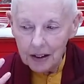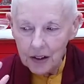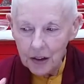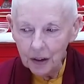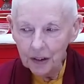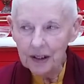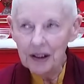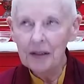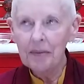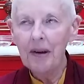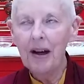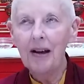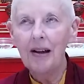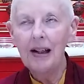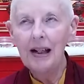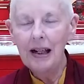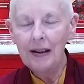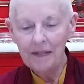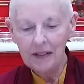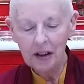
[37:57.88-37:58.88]
talking about
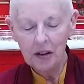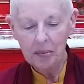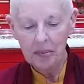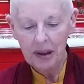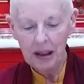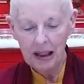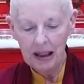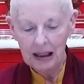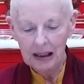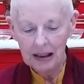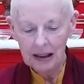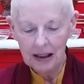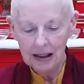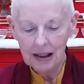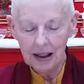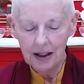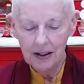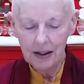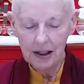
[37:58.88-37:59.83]
living beings,